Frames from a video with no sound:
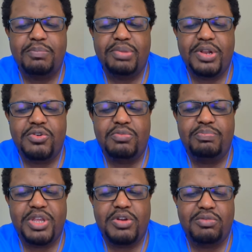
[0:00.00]
blue
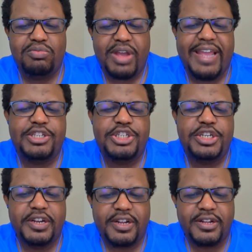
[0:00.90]
beauty right
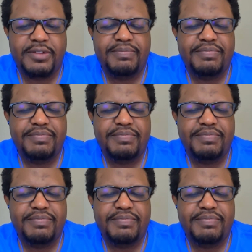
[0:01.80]
here,